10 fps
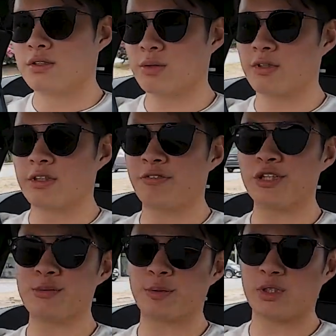So the
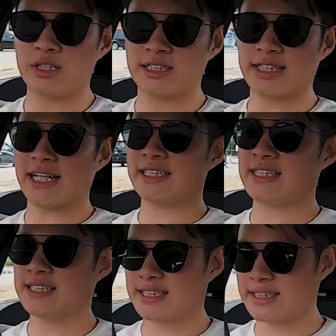difference between
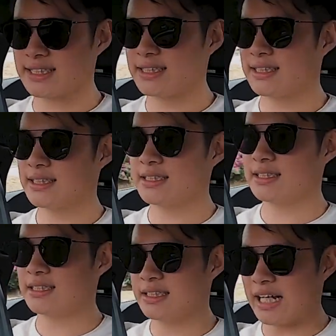Chinese
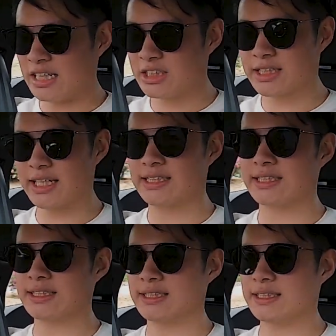
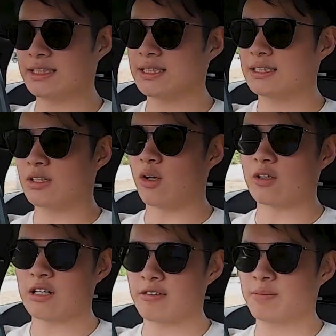education or
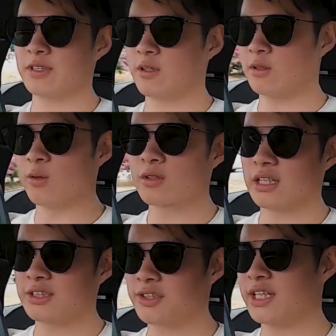government or local
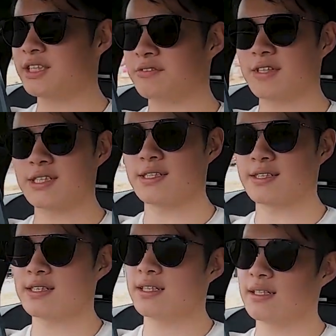education
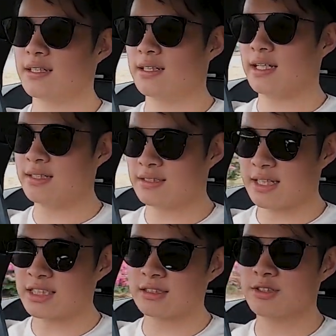versus
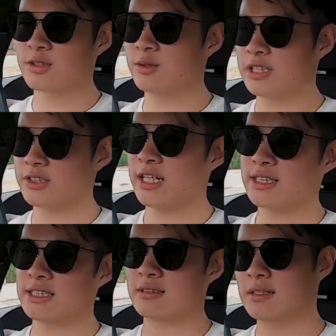international school
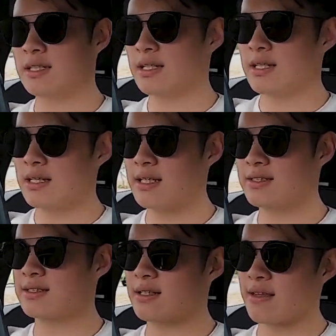education
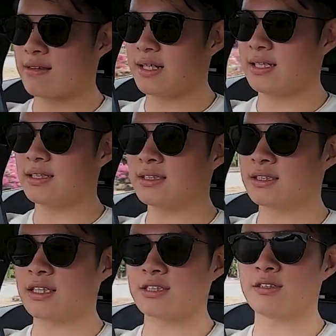is that
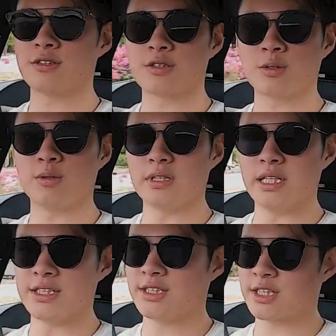international school
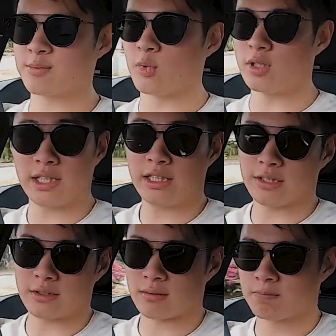is just more
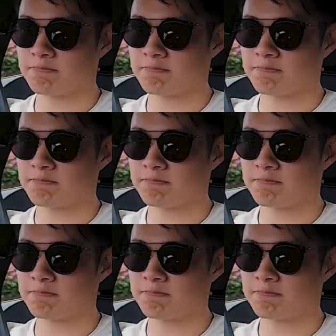lenient.